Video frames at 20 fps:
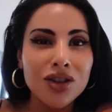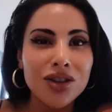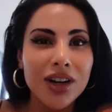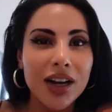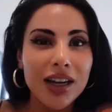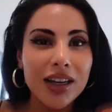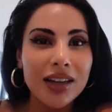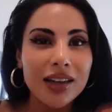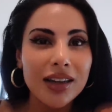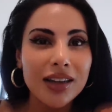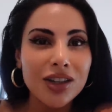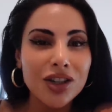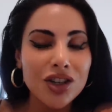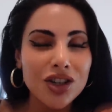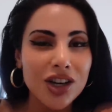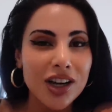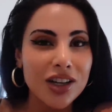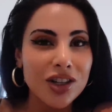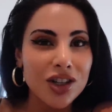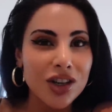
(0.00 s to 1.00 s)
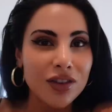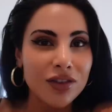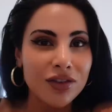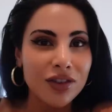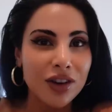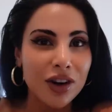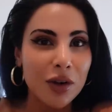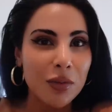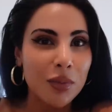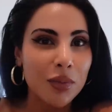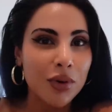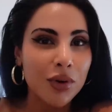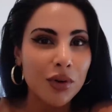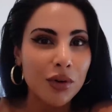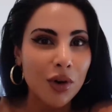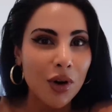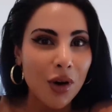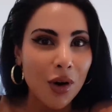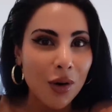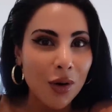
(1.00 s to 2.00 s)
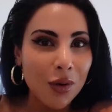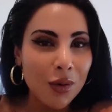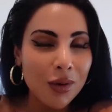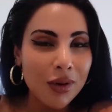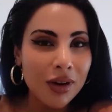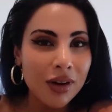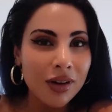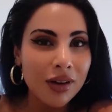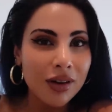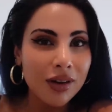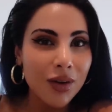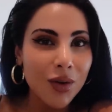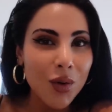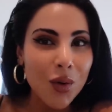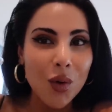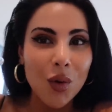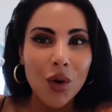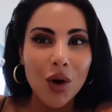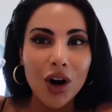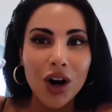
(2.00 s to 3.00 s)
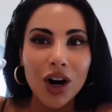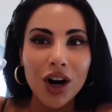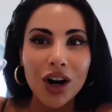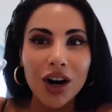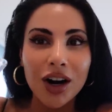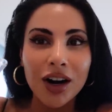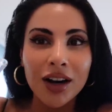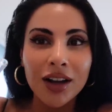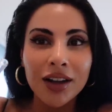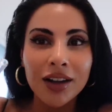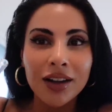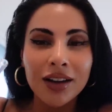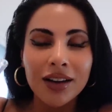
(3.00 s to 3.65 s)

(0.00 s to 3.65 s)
Should I exchange it for a pro? or